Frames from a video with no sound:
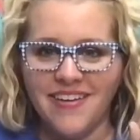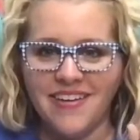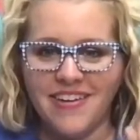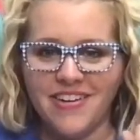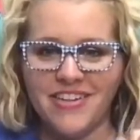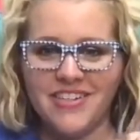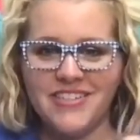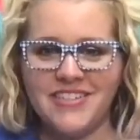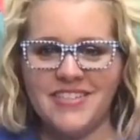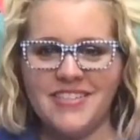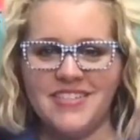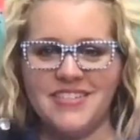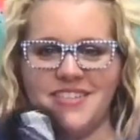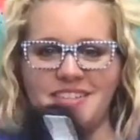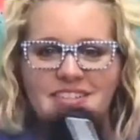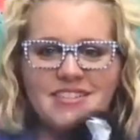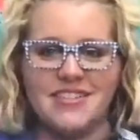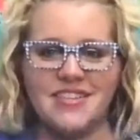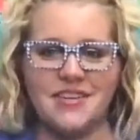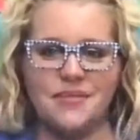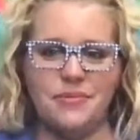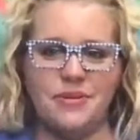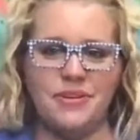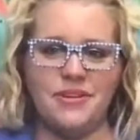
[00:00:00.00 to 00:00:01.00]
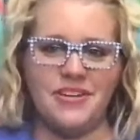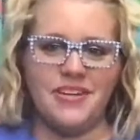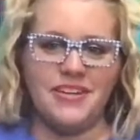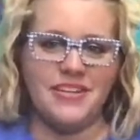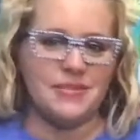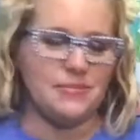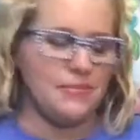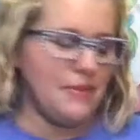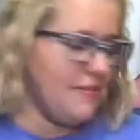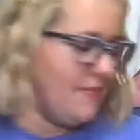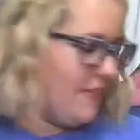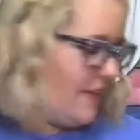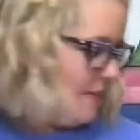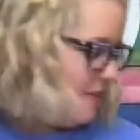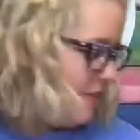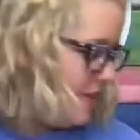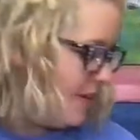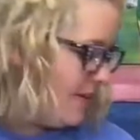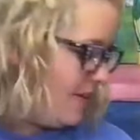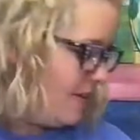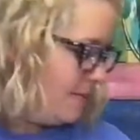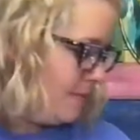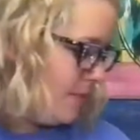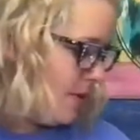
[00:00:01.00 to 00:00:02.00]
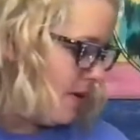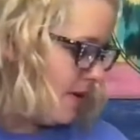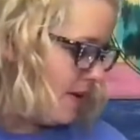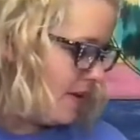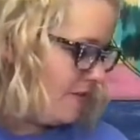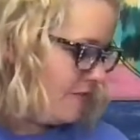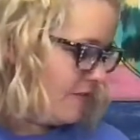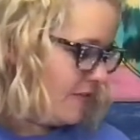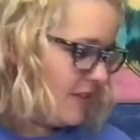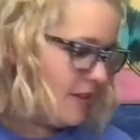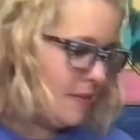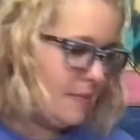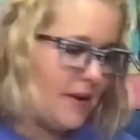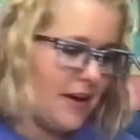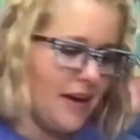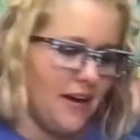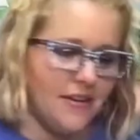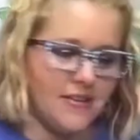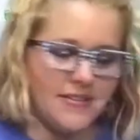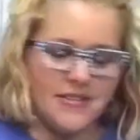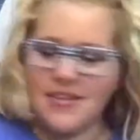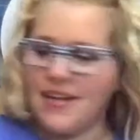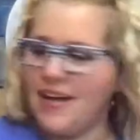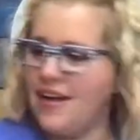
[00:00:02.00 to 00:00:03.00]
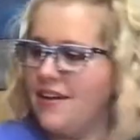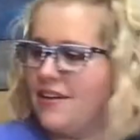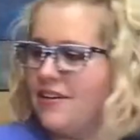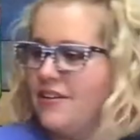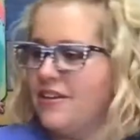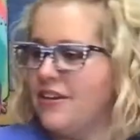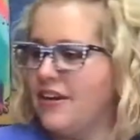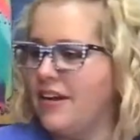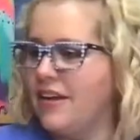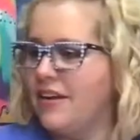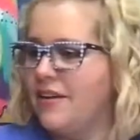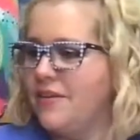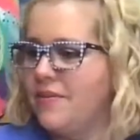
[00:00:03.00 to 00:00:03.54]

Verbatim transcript: Christy says the community is my favorite part of Clubhouse. I agree.